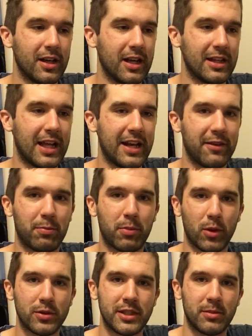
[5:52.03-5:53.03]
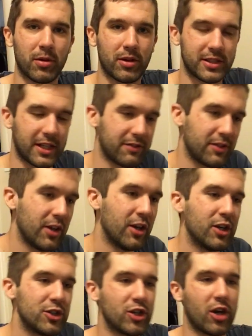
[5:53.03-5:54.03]
A lot of protein bars have
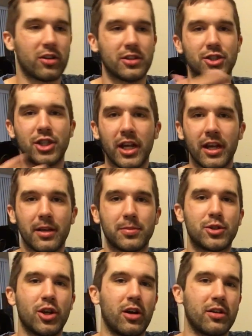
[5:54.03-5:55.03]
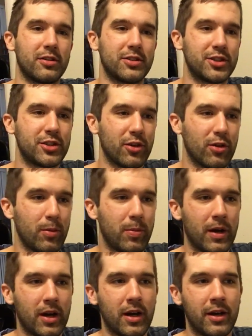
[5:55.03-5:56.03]
chocolate chips, chocolate syrup
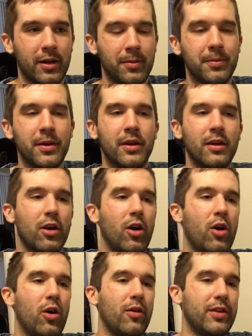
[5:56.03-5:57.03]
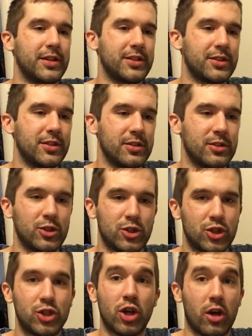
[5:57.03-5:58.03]
on them, all this,
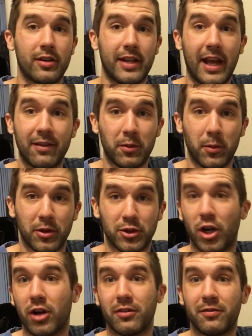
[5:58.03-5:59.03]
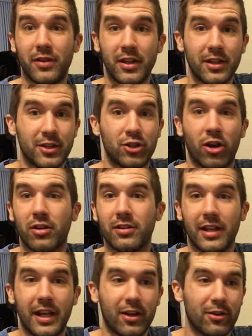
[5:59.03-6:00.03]
just chocolate everywhere, chocolate filling,
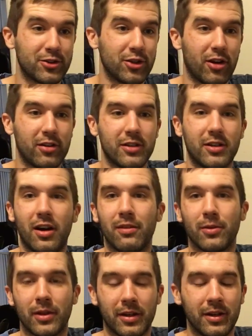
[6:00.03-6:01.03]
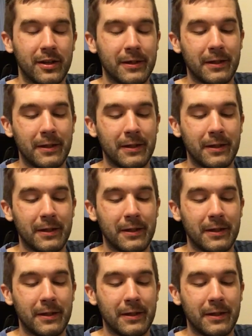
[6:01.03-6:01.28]
chocolate layer, chocolate covering.